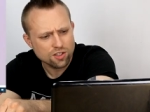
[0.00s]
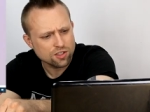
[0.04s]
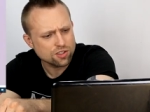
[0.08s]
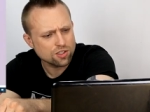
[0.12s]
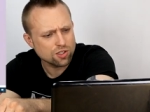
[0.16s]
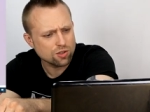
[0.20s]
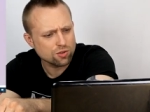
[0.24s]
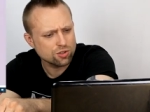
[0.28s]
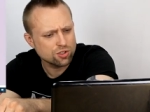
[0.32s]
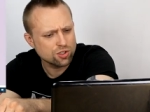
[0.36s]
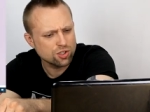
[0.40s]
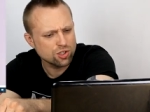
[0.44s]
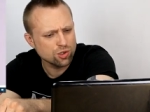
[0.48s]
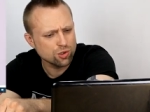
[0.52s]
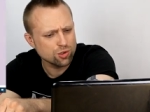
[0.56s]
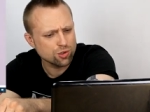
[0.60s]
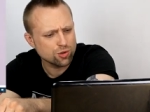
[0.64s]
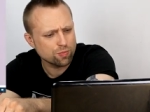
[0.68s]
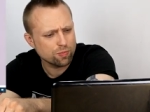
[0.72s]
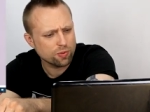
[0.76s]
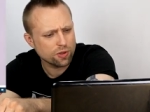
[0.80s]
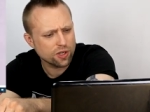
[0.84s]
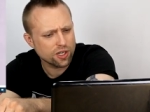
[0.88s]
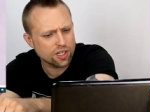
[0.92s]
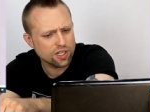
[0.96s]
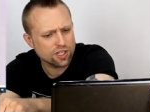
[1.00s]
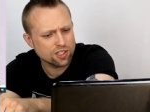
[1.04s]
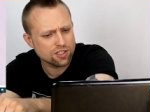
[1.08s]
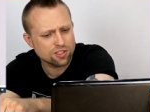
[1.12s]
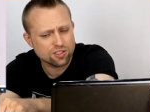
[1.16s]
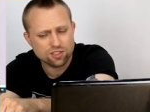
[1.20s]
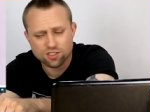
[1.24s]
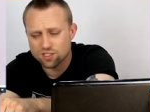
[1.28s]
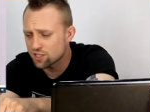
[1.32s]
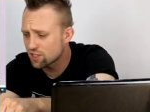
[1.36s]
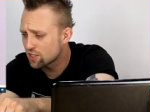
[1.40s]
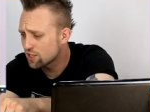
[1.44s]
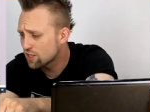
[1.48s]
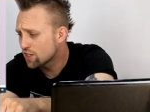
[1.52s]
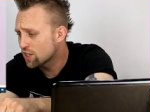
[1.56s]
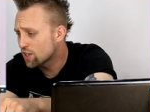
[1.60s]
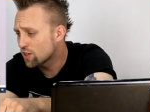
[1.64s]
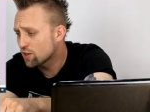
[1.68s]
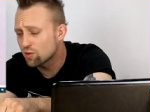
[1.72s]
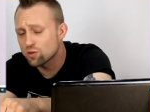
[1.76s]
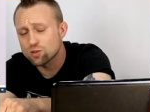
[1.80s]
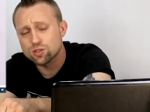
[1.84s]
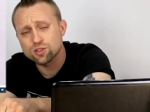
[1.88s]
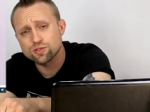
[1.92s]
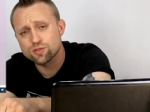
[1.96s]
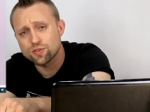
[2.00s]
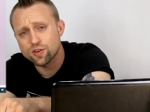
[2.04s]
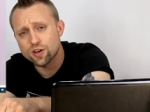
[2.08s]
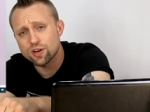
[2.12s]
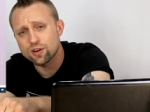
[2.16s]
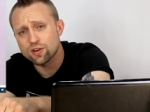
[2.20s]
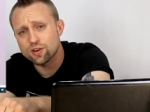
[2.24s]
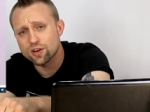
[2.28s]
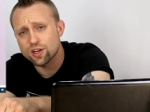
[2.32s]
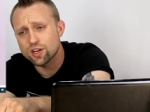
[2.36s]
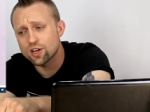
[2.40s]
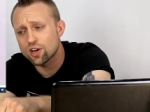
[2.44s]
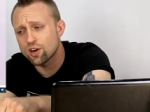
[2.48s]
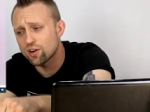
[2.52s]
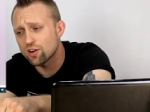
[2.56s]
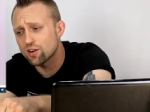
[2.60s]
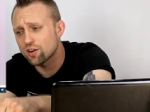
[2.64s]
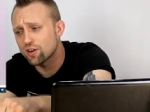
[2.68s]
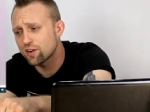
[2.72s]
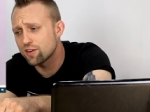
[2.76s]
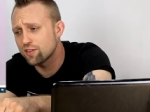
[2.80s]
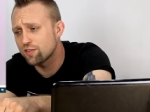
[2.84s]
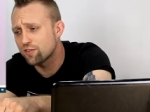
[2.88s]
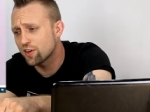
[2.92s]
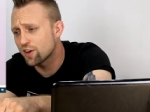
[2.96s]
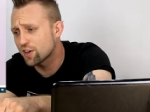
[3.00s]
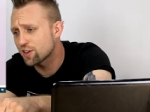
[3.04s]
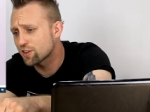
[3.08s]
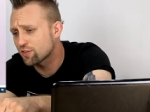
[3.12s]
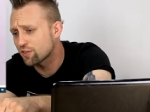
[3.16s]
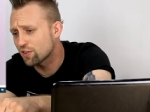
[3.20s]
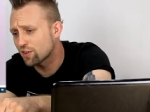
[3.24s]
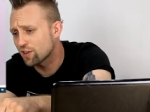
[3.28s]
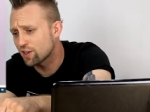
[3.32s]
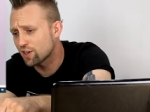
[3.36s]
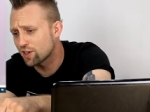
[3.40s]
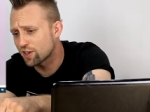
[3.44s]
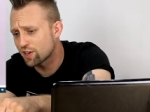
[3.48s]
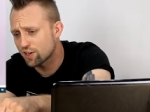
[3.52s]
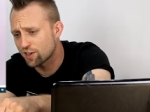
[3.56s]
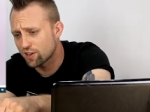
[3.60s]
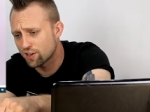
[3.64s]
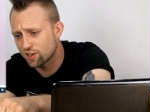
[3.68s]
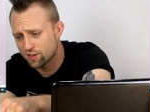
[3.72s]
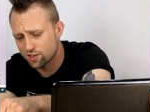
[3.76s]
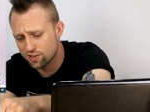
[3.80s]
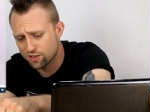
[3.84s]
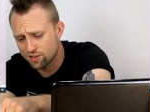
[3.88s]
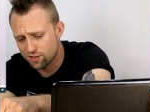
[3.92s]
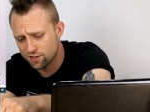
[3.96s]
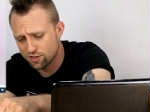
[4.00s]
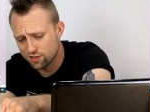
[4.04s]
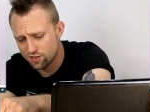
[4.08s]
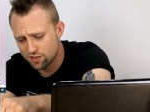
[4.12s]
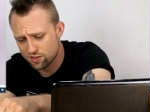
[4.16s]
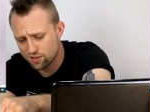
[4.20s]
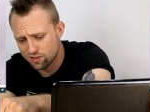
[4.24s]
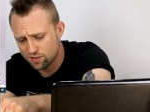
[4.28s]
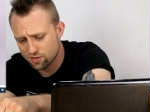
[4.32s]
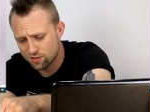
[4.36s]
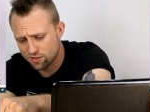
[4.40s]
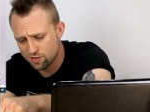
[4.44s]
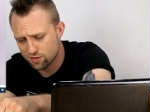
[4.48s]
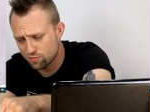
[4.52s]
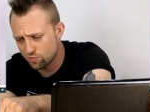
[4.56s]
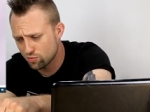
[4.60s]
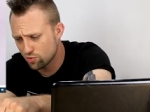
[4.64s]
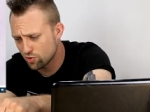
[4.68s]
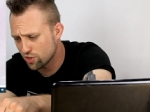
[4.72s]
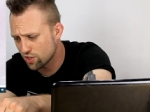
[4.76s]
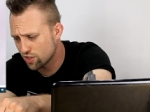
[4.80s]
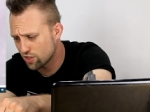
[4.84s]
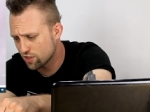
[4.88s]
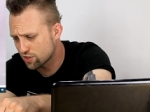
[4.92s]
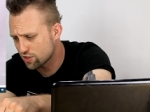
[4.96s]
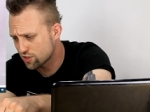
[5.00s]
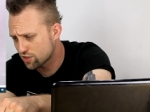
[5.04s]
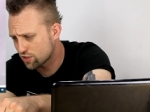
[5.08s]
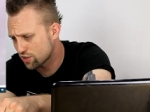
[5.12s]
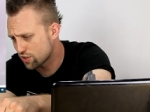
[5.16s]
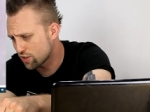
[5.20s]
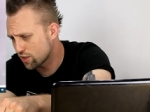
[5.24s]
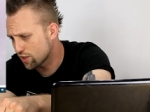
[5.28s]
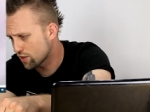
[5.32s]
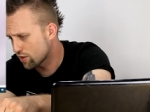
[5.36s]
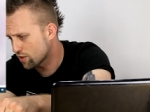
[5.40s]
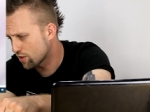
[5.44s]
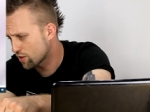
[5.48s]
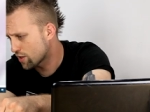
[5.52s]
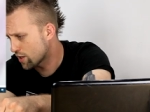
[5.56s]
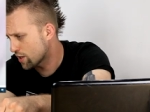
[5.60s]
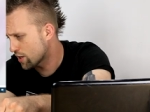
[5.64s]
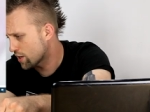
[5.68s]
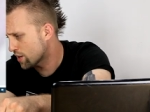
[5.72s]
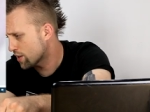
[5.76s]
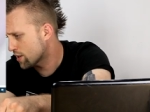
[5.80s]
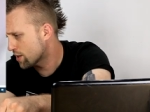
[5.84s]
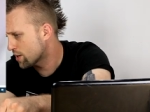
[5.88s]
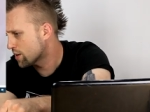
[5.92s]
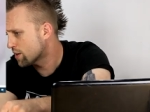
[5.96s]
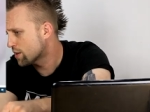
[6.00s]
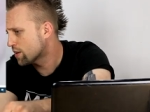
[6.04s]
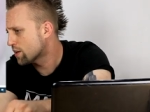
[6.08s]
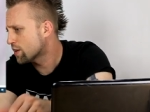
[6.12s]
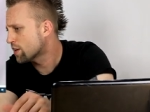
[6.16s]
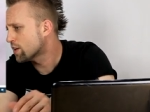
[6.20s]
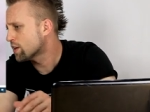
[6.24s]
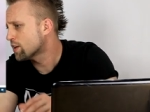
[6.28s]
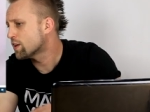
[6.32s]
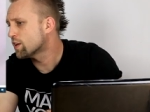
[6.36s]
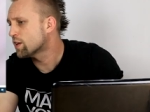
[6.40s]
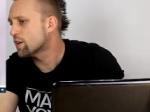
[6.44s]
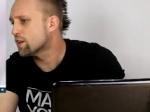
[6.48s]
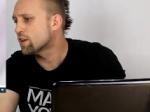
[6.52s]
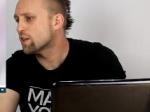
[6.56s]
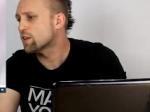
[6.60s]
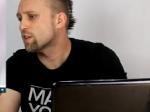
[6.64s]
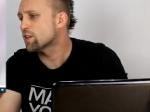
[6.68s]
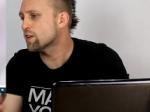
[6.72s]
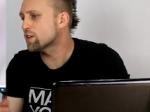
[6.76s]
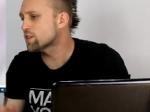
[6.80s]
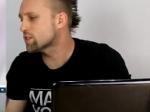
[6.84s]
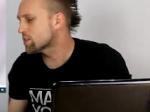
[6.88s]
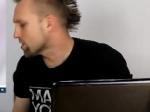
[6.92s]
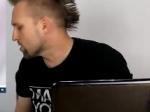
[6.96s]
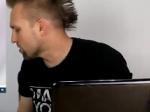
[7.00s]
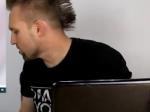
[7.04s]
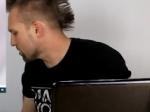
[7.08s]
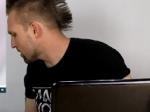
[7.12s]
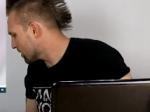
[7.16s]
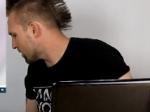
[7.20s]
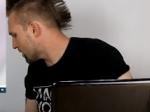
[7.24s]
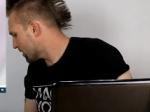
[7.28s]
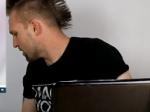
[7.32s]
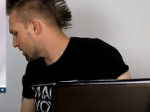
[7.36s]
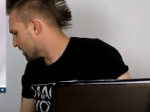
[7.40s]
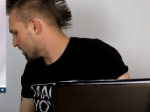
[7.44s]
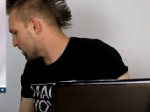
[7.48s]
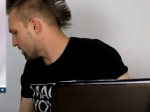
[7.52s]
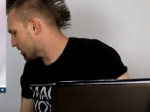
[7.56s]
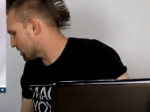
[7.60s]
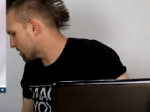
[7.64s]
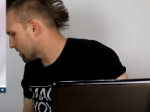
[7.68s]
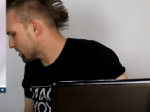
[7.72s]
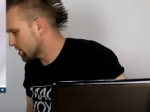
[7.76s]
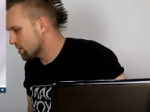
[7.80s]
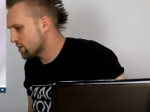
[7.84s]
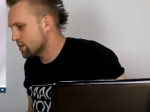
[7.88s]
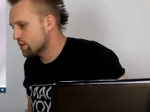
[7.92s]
So toothpaste was very uneventful on here. Um, what else should I look at? Let's look at